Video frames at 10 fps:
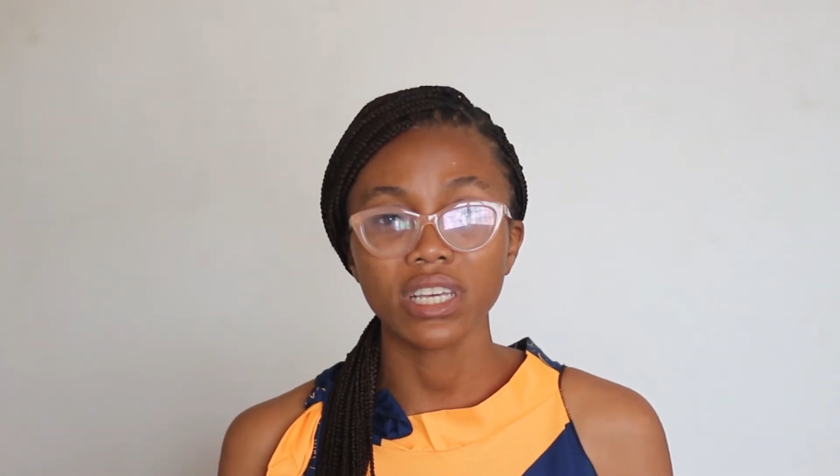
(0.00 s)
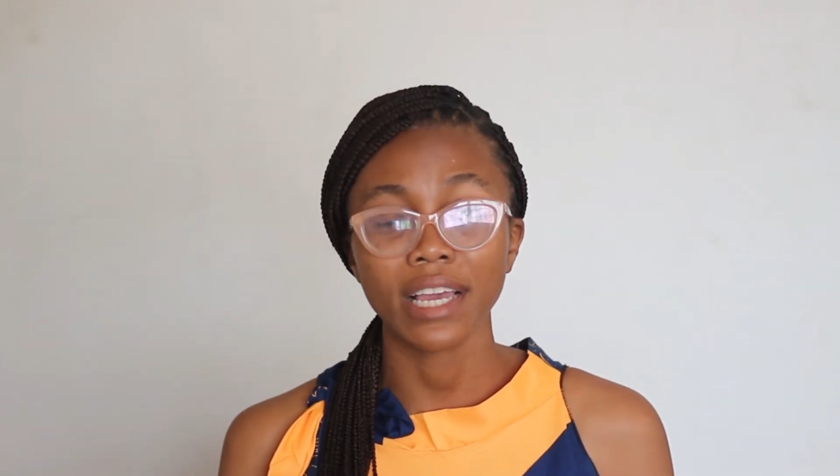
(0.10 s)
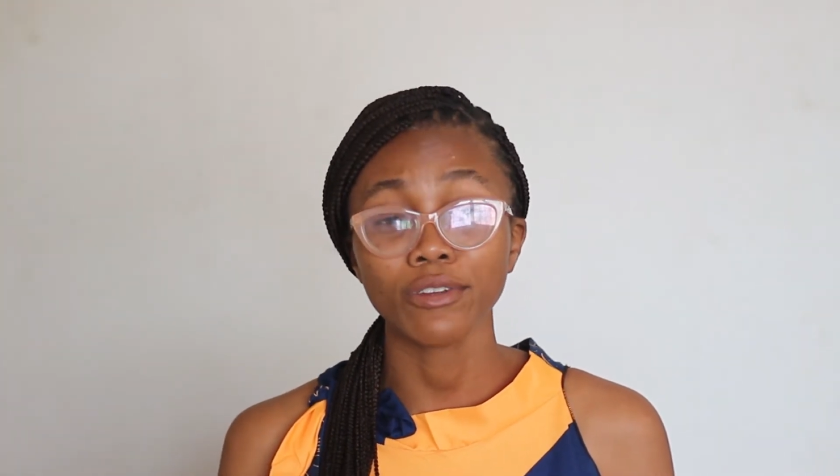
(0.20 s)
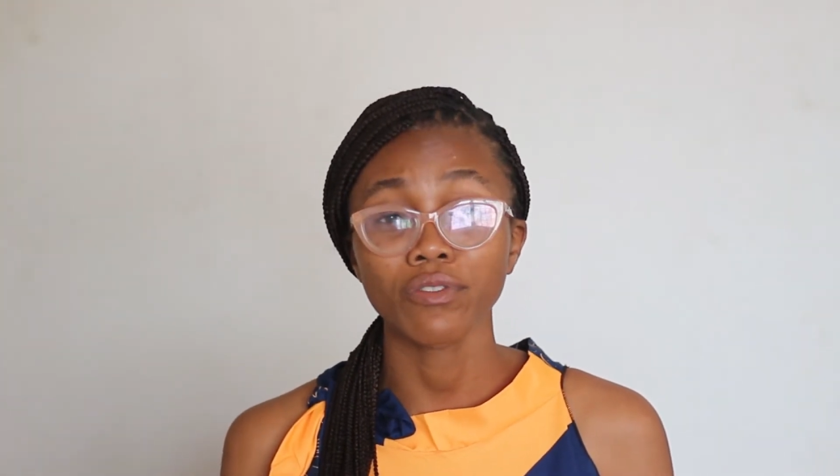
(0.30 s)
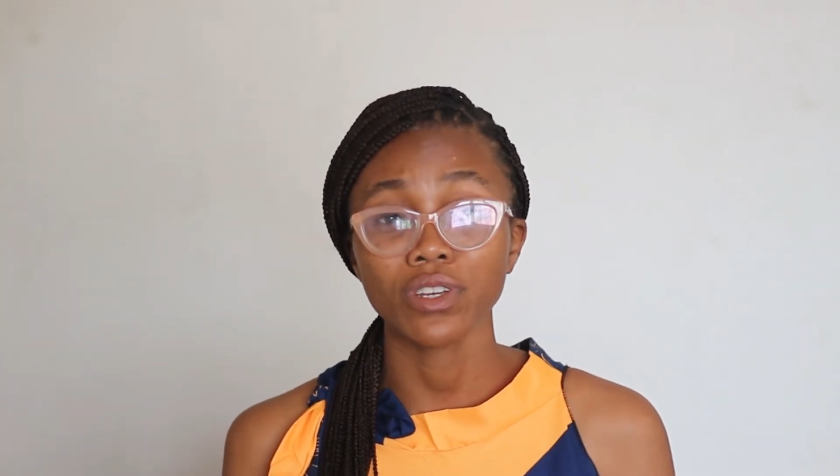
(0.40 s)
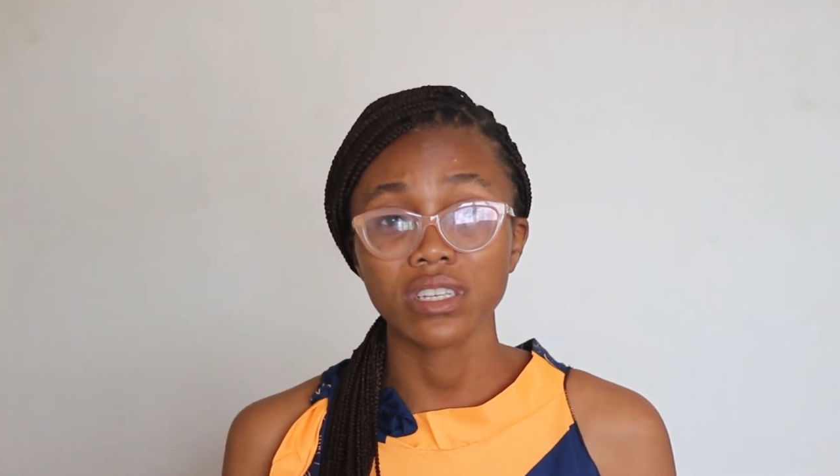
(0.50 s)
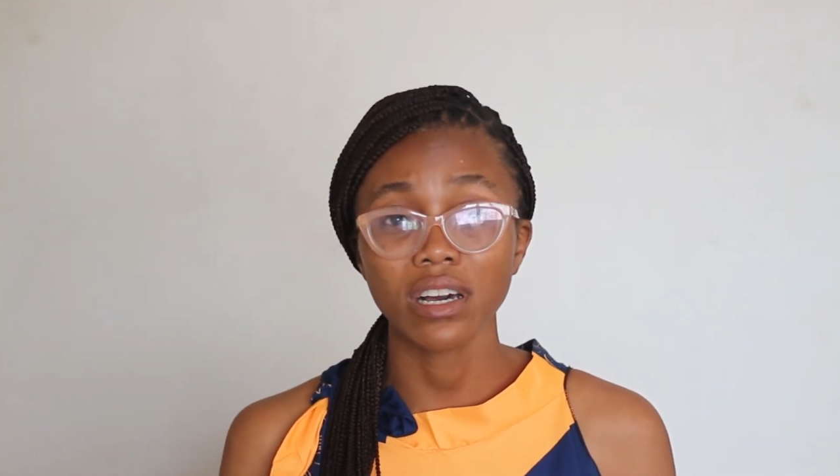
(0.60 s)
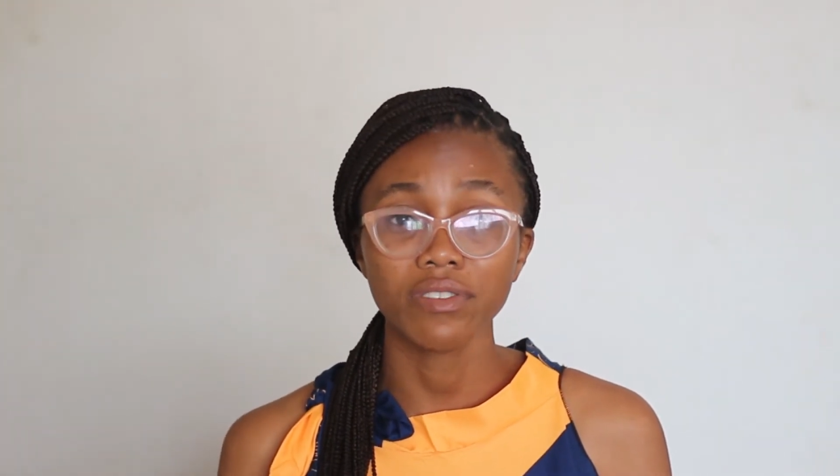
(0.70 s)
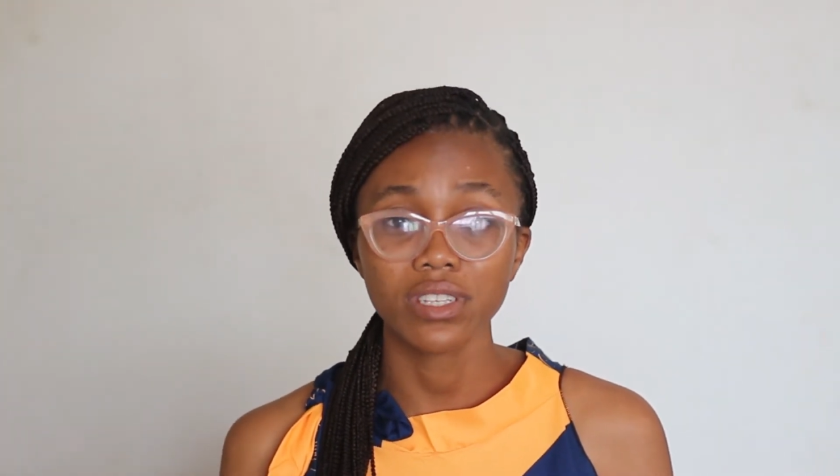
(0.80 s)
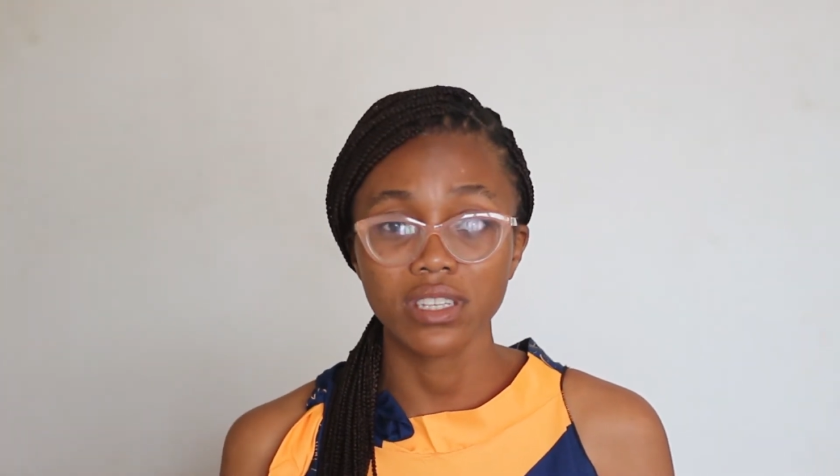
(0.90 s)
the end of your
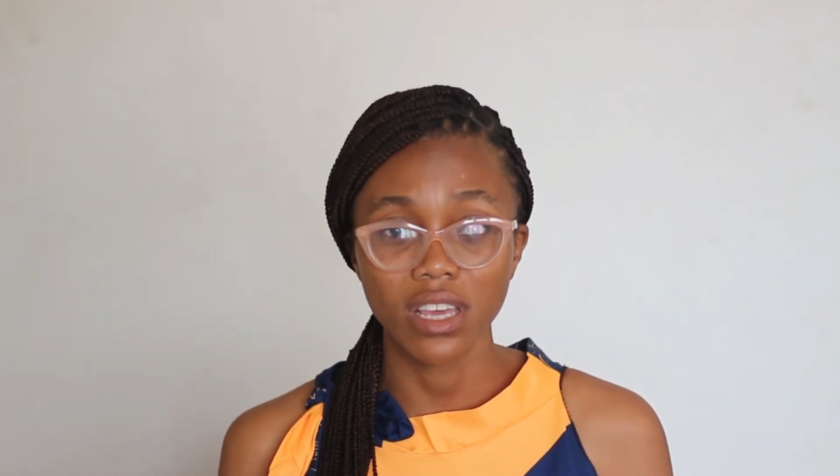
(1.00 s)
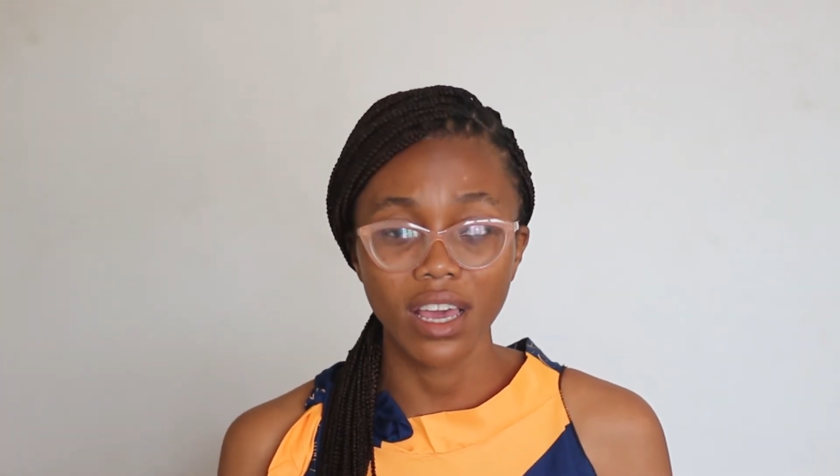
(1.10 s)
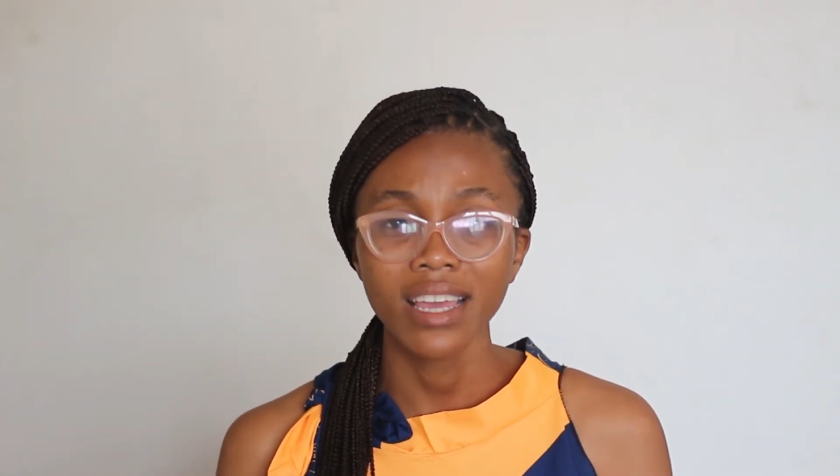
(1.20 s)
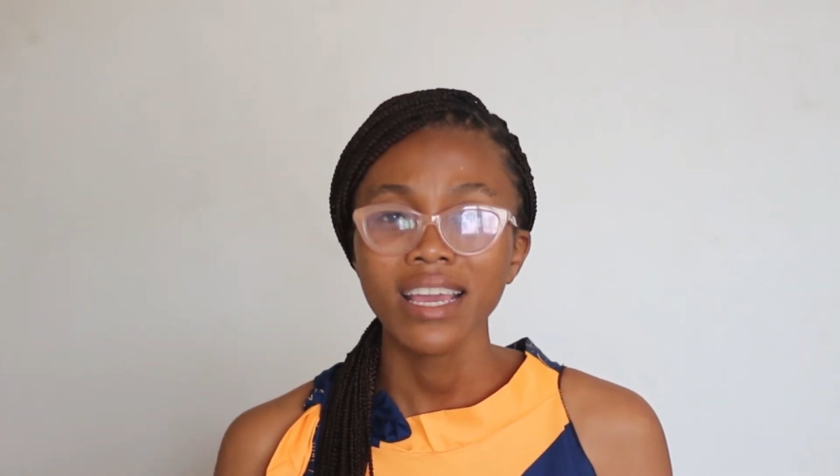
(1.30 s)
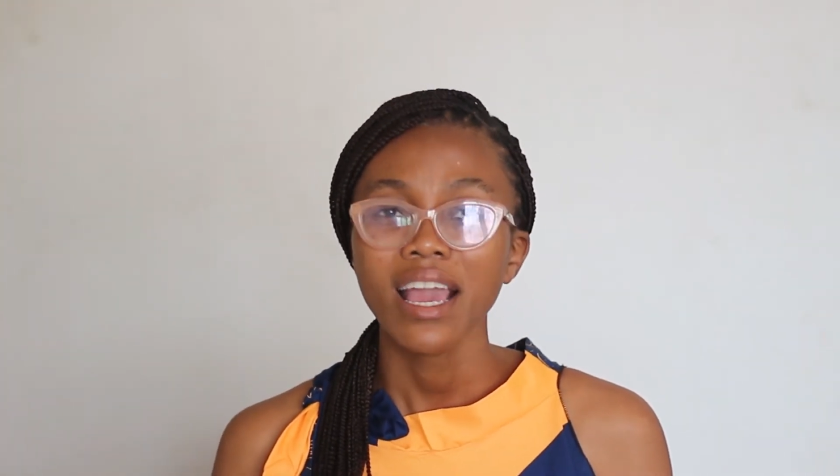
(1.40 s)
service year,